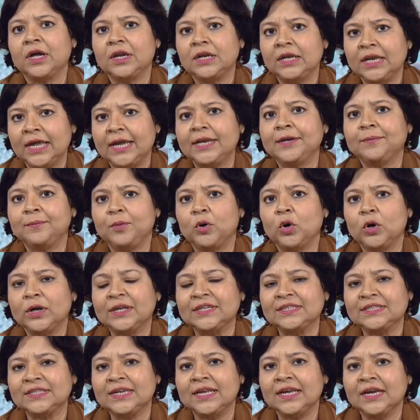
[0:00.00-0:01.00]
lead
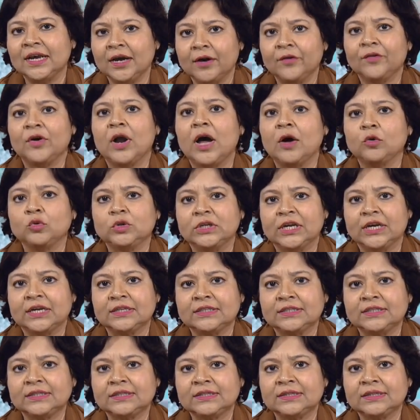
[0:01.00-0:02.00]
poisoning around
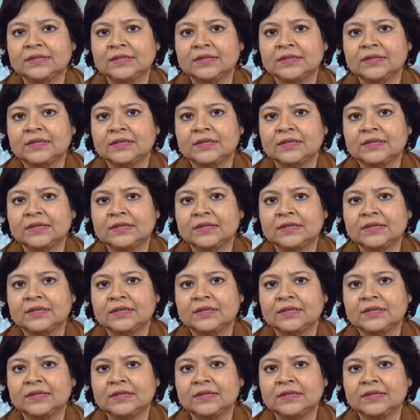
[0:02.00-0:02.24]
us